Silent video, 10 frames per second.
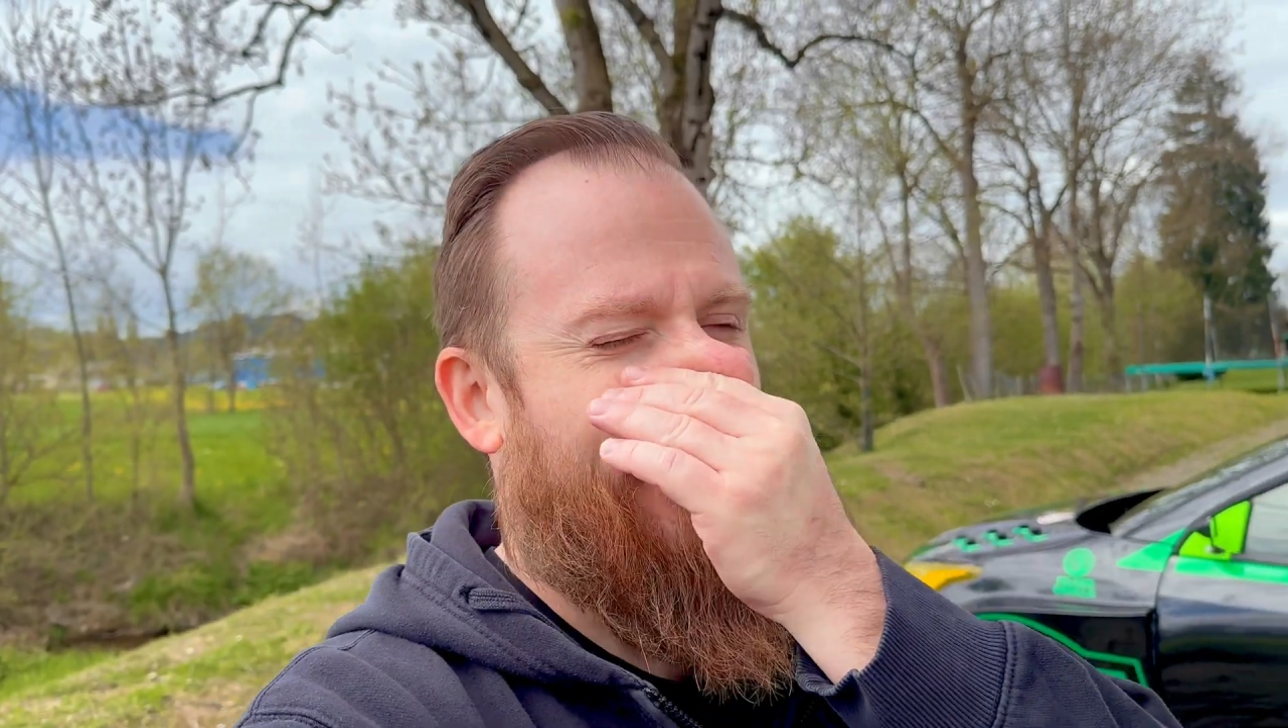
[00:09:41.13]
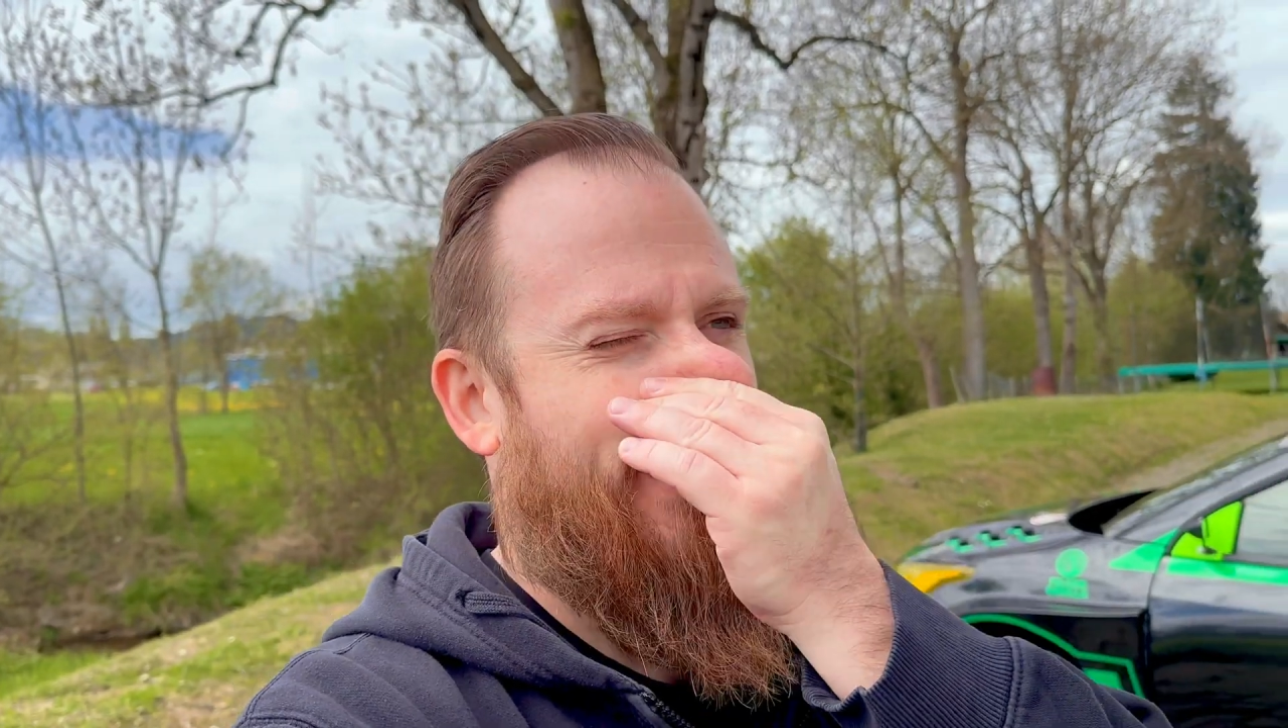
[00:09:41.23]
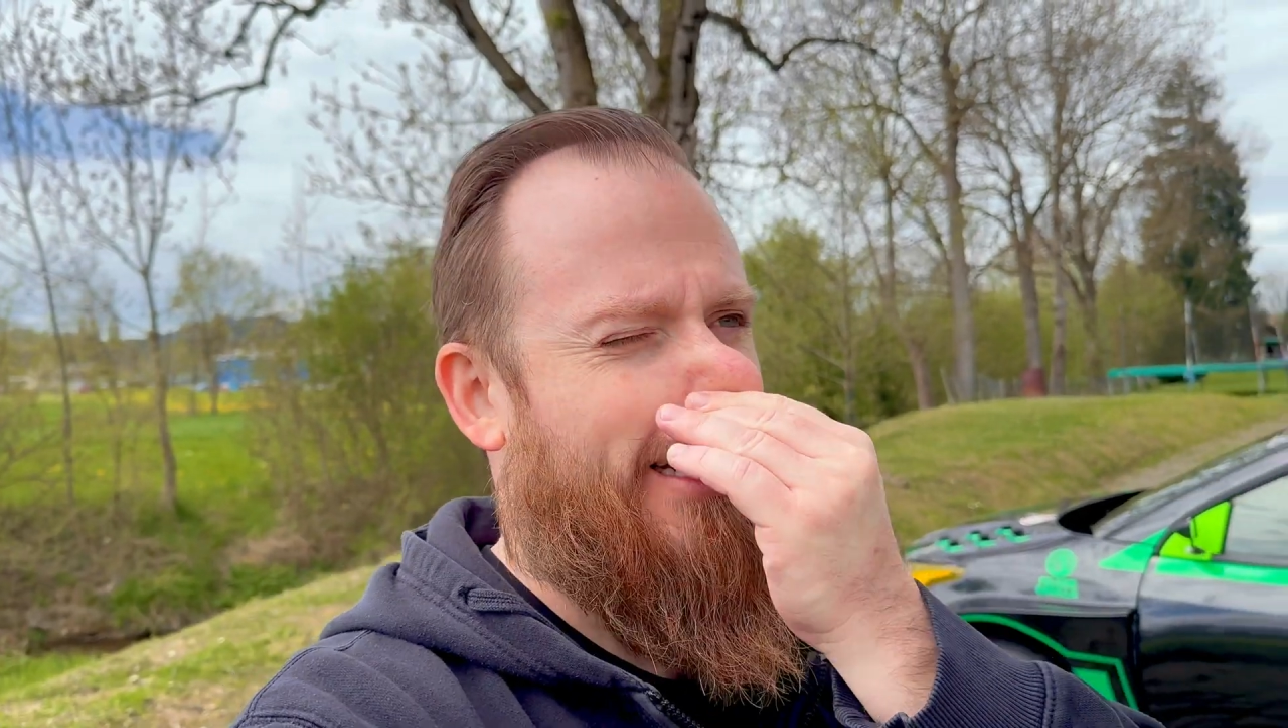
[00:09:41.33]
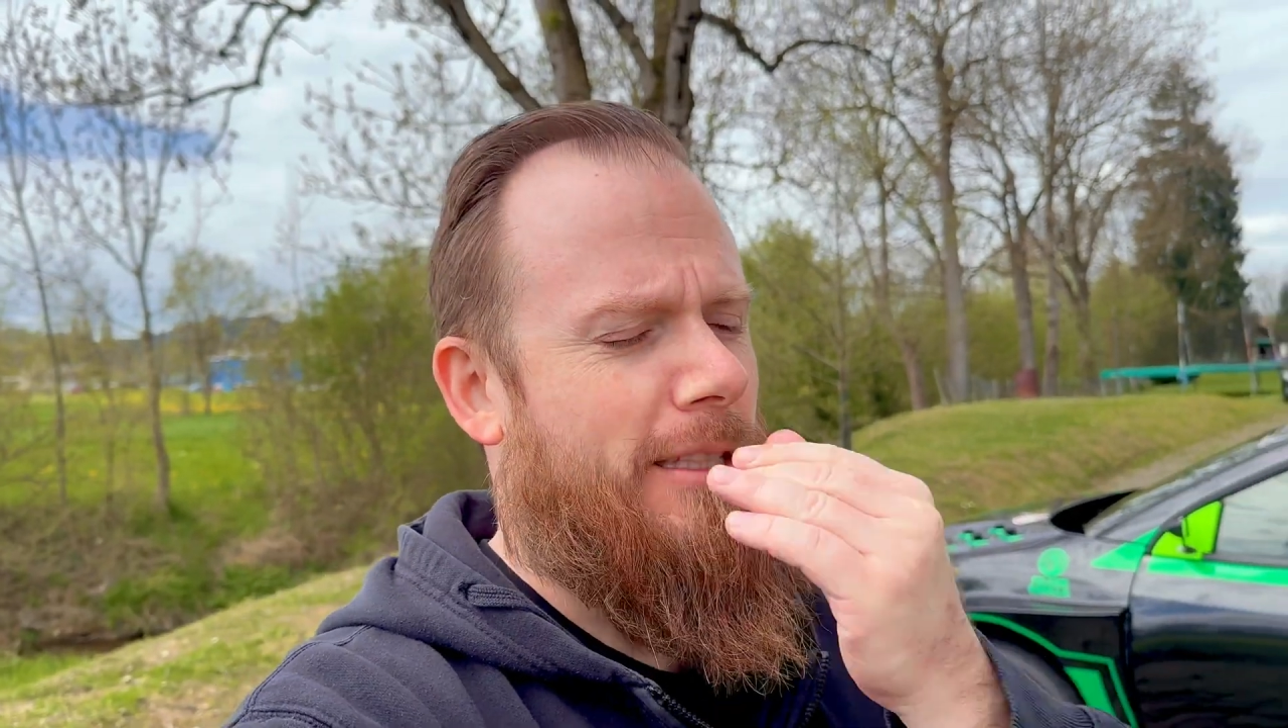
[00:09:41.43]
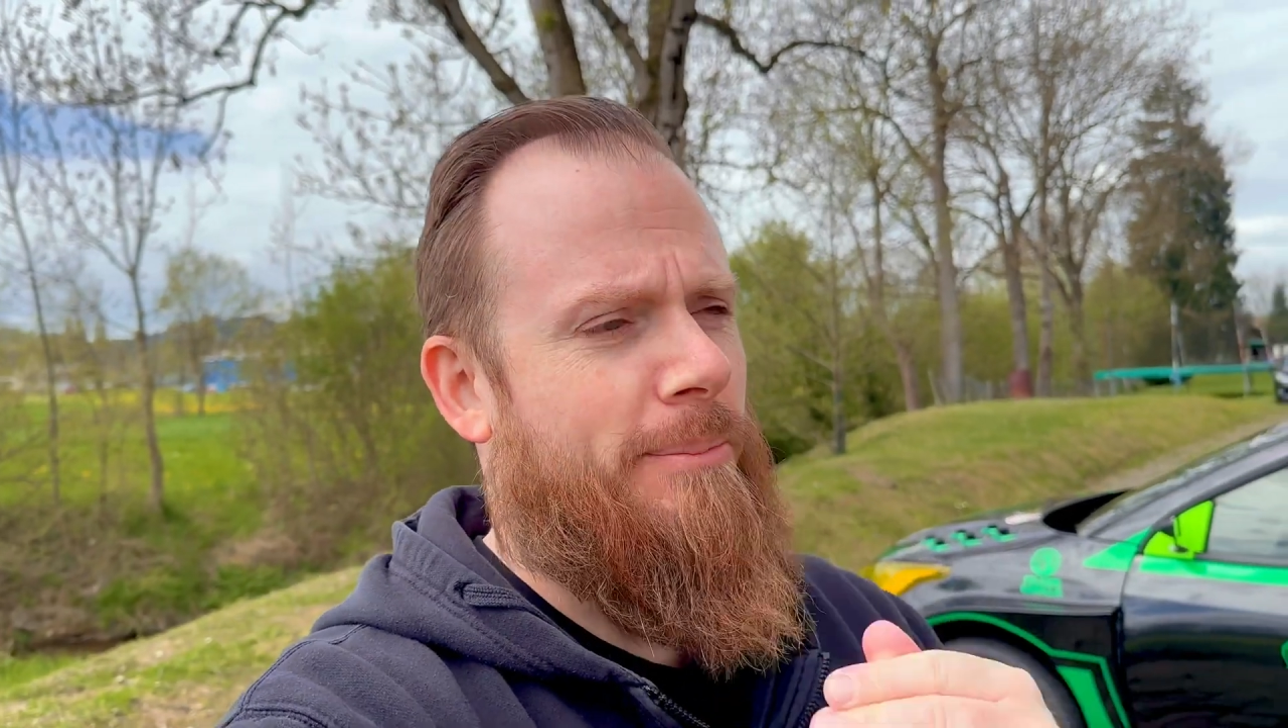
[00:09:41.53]

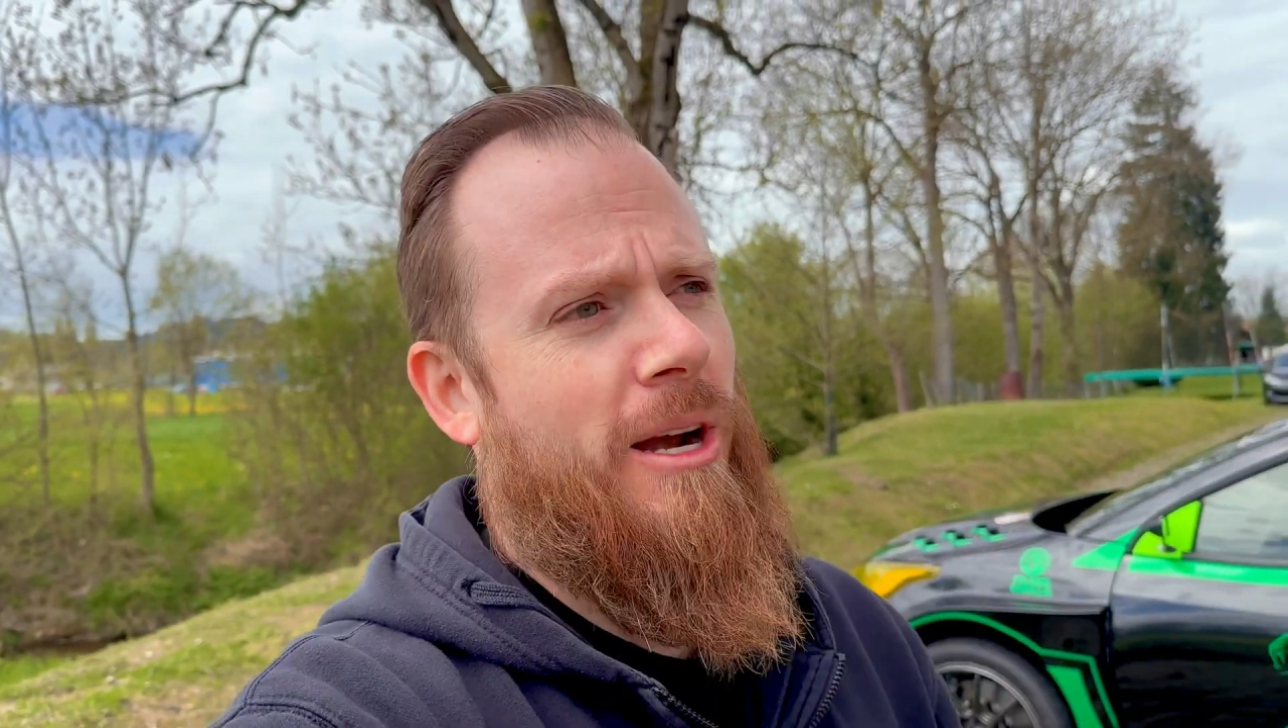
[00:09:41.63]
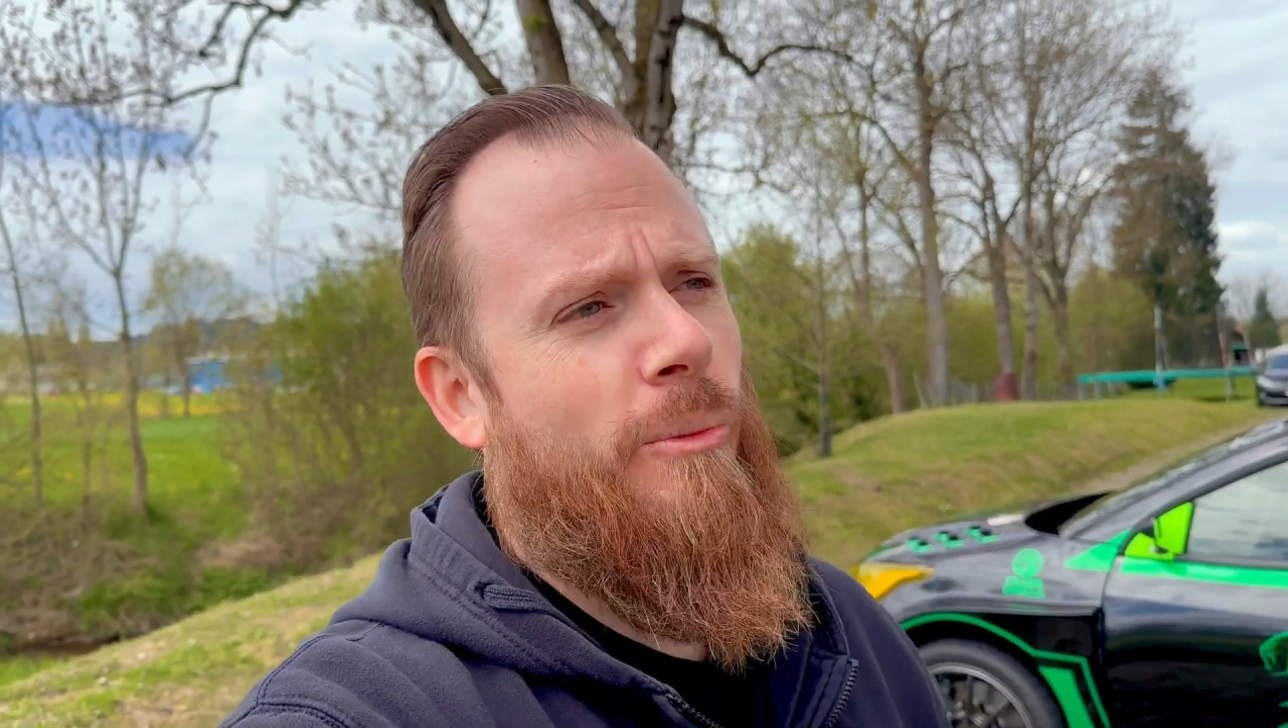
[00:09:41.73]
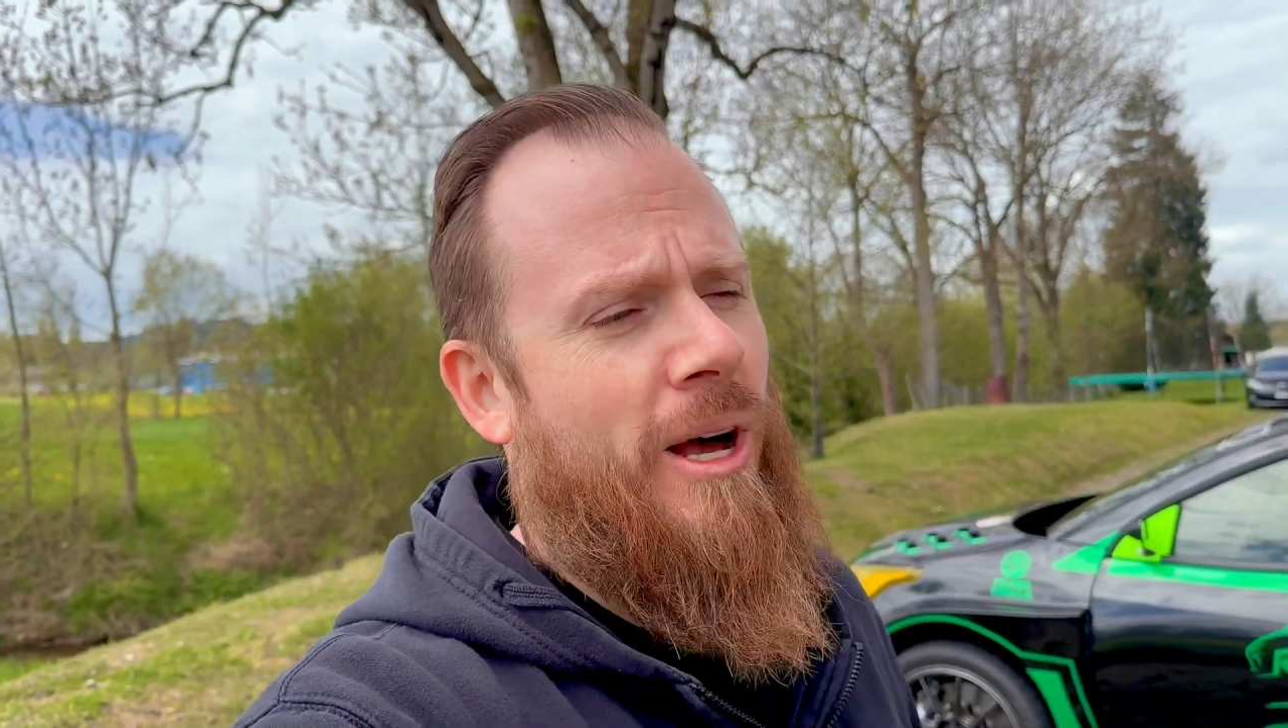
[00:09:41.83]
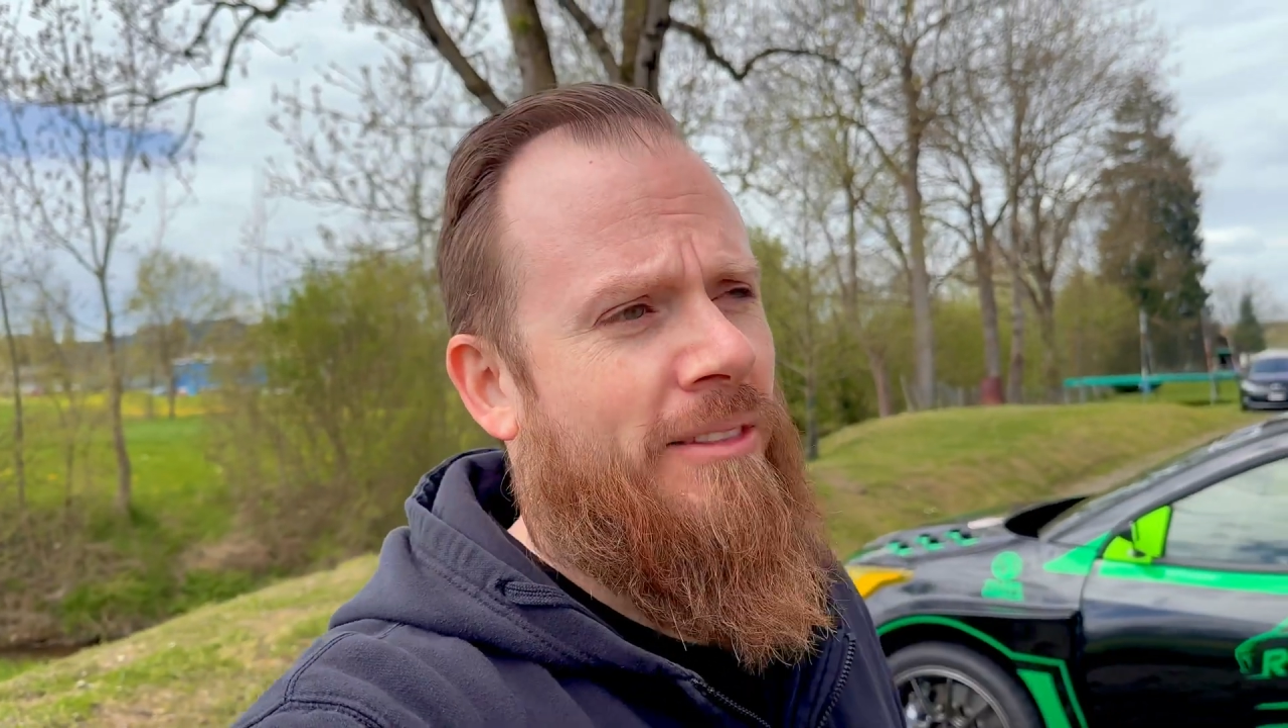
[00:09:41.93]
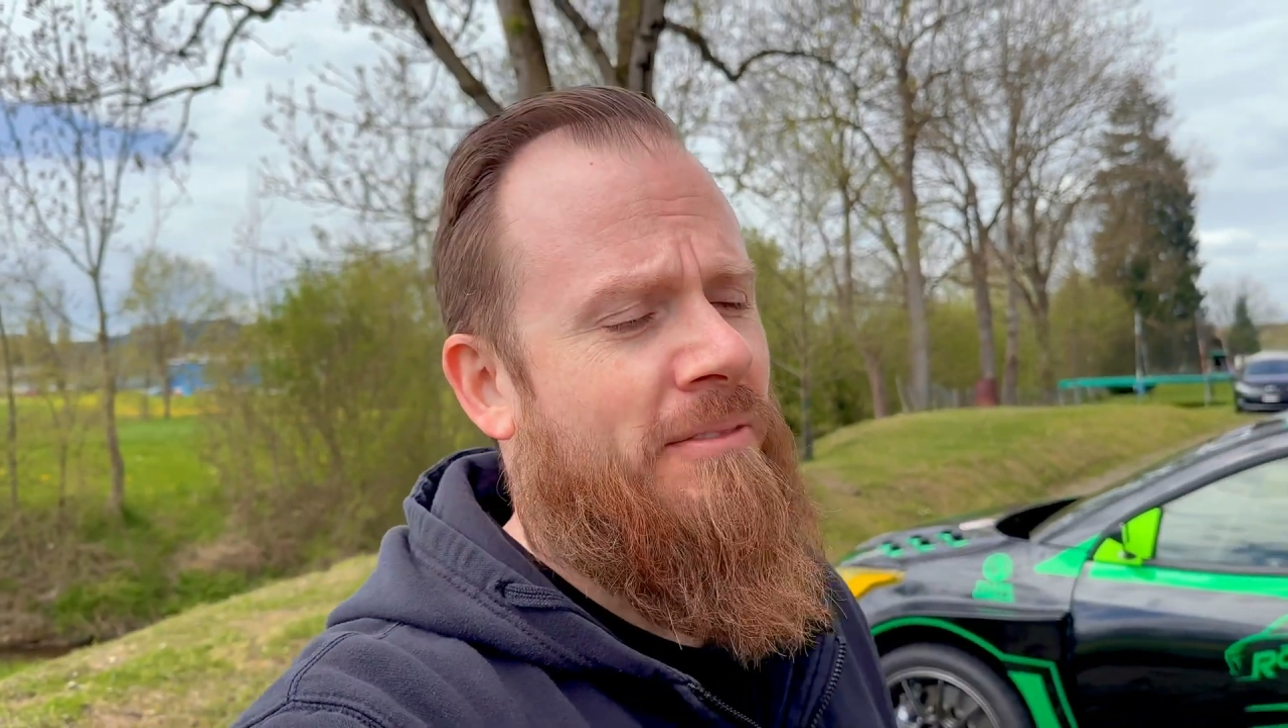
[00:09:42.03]
a spare
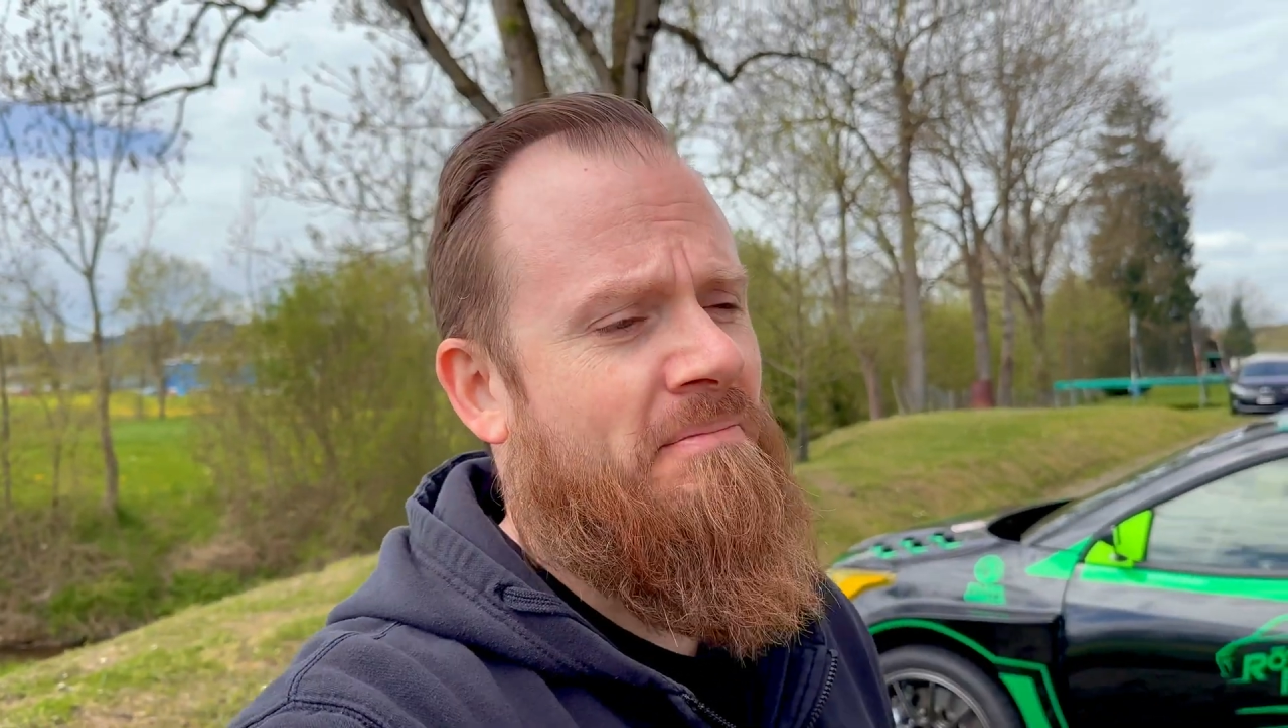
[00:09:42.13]
one,